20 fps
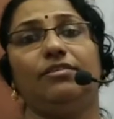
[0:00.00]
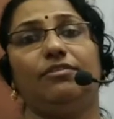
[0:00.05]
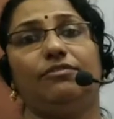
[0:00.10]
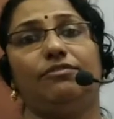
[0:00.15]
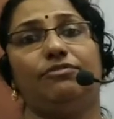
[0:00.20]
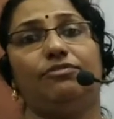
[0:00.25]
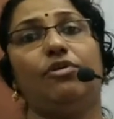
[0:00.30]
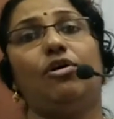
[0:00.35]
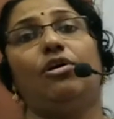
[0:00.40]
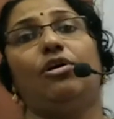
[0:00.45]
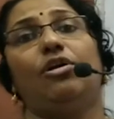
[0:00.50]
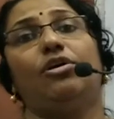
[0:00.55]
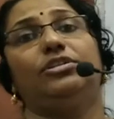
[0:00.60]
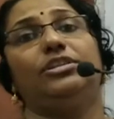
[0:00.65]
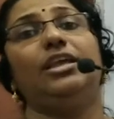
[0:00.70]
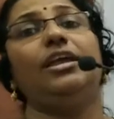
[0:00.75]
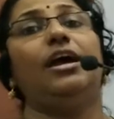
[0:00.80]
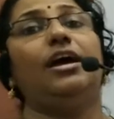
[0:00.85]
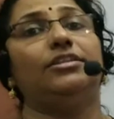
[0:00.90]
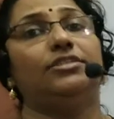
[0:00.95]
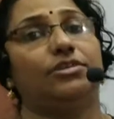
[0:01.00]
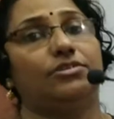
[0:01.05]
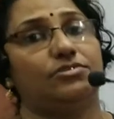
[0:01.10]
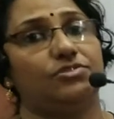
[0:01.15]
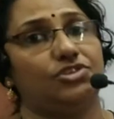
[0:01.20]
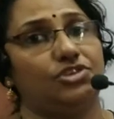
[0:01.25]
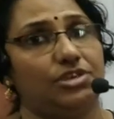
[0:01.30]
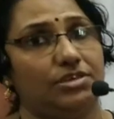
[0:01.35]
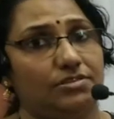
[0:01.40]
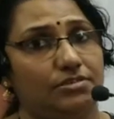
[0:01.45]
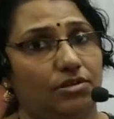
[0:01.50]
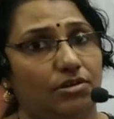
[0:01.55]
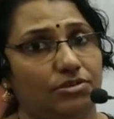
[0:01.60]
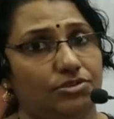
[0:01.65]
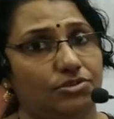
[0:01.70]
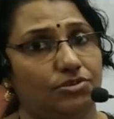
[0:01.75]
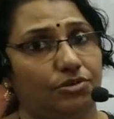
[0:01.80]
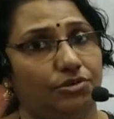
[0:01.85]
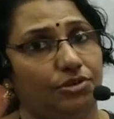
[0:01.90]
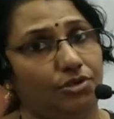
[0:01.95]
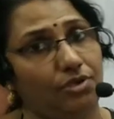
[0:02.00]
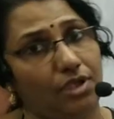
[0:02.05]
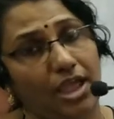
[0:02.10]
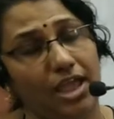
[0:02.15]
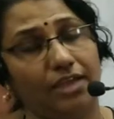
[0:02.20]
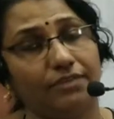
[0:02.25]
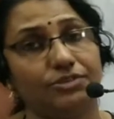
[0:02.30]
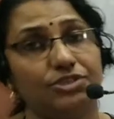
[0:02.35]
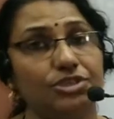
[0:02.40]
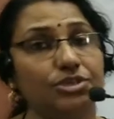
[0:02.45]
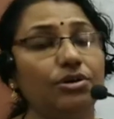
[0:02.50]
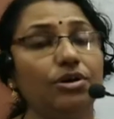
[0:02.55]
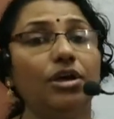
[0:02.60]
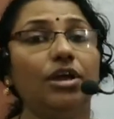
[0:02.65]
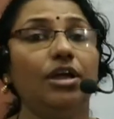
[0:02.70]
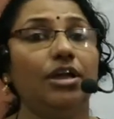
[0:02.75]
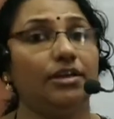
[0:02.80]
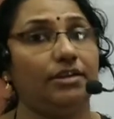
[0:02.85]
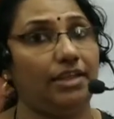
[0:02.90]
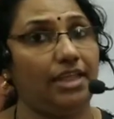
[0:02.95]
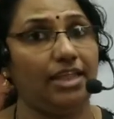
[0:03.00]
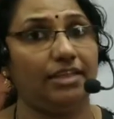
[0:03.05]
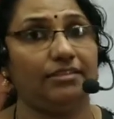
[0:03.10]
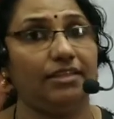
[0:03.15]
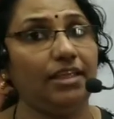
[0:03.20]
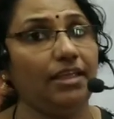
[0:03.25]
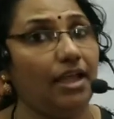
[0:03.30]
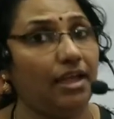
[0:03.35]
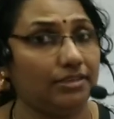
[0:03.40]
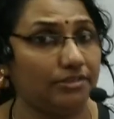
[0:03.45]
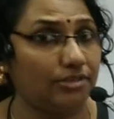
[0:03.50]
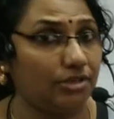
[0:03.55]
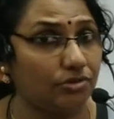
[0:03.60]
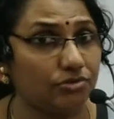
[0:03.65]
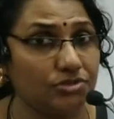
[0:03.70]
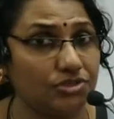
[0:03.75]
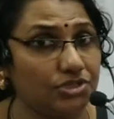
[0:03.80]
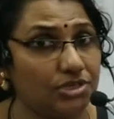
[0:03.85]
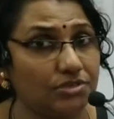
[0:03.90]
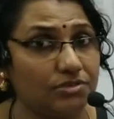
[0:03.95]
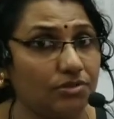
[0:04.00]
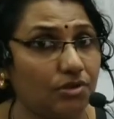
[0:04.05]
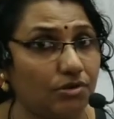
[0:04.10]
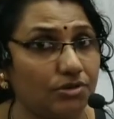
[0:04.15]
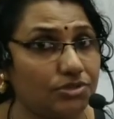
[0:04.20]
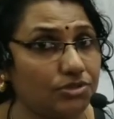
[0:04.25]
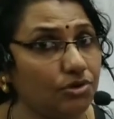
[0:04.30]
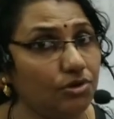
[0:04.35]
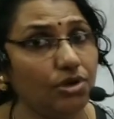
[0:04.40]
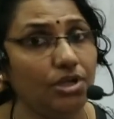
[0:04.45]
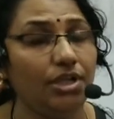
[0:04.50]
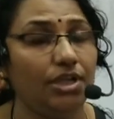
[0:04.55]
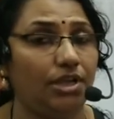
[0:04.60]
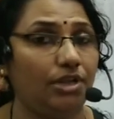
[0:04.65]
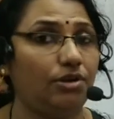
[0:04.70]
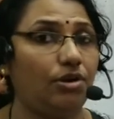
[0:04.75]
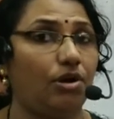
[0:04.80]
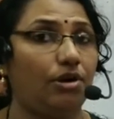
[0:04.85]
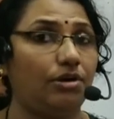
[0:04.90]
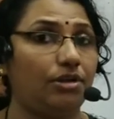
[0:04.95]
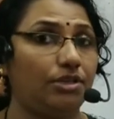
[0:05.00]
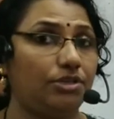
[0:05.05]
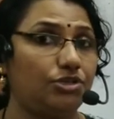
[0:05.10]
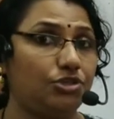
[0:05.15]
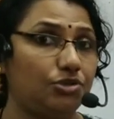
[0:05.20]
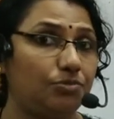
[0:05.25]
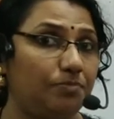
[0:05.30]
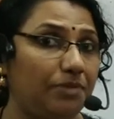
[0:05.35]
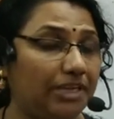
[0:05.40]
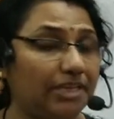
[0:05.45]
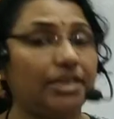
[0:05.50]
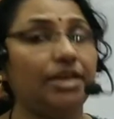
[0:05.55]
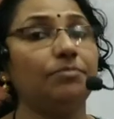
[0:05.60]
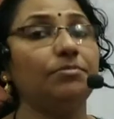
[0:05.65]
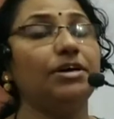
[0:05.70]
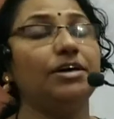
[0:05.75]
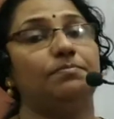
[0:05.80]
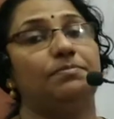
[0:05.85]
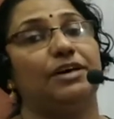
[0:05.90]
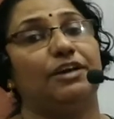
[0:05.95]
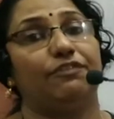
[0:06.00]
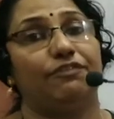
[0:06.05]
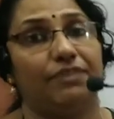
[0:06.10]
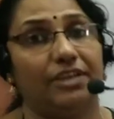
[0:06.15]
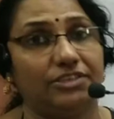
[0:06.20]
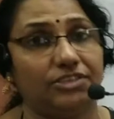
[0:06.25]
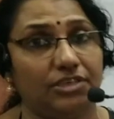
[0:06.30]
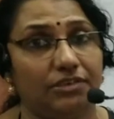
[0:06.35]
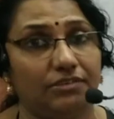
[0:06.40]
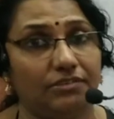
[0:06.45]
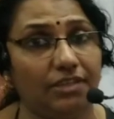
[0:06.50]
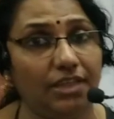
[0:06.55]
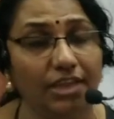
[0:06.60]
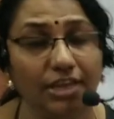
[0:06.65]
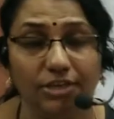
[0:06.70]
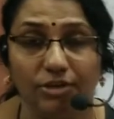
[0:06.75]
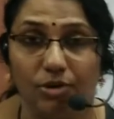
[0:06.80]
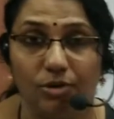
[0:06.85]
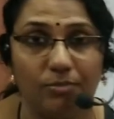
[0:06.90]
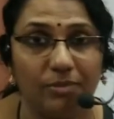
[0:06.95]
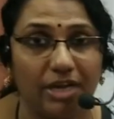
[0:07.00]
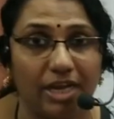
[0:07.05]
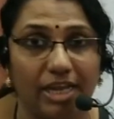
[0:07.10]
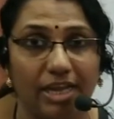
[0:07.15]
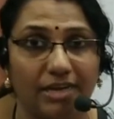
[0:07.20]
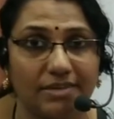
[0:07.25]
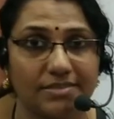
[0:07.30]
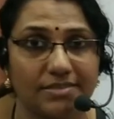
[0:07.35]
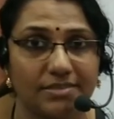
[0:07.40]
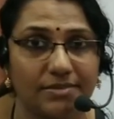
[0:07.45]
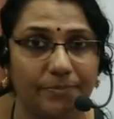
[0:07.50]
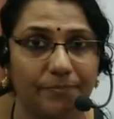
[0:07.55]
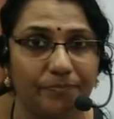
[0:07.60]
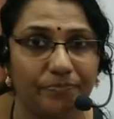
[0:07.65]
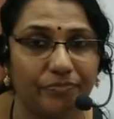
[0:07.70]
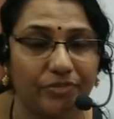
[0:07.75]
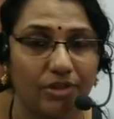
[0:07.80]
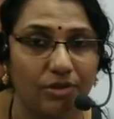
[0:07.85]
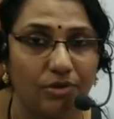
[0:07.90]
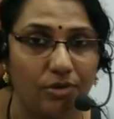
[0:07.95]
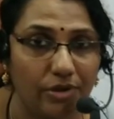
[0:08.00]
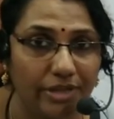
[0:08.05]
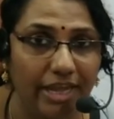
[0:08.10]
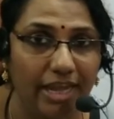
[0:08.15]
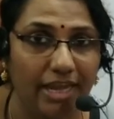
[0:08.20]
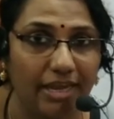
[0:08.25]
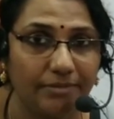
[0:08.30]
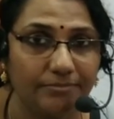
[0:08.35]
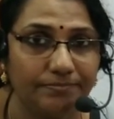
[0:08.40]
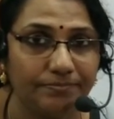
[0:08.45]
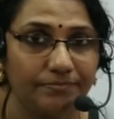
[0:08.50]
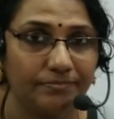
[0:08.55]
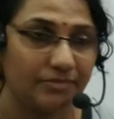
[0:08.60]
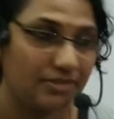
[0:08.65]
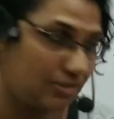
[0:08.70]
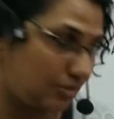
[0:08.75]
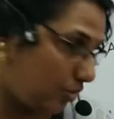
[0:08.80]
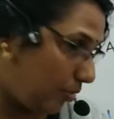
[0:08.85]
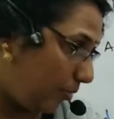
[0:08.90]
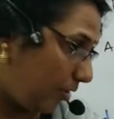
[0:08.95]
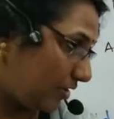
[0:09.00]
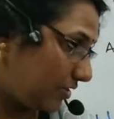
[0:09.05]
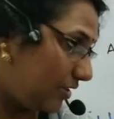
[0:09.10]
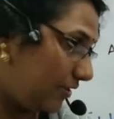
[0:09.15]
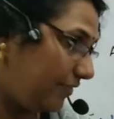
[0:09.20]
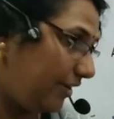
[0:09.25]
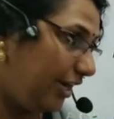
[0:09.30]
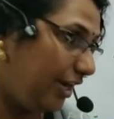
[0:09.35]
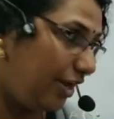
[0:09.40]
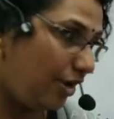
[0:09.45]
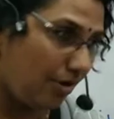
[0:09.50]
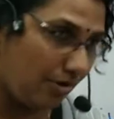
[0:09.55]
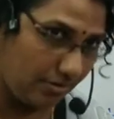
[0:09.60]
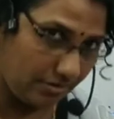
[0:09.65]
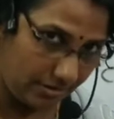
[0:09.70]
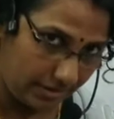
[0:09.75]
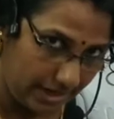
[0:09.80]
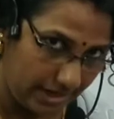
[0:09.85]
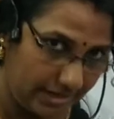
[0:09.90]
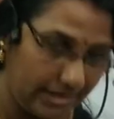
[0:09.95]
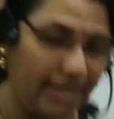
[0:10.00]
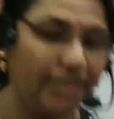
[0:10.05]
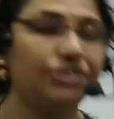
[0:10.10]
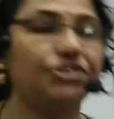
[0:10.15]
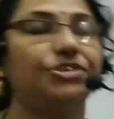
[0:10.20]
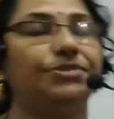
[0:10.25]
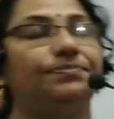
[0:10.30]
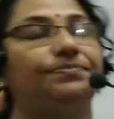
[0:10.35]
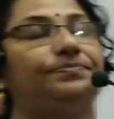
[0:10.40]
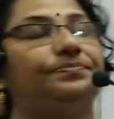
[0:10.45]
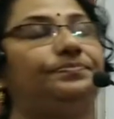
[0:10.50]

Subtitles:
follow the other questions also. You have to take the other questions also in order to become perfect in the numericals. Okay. So pause the video. Take it.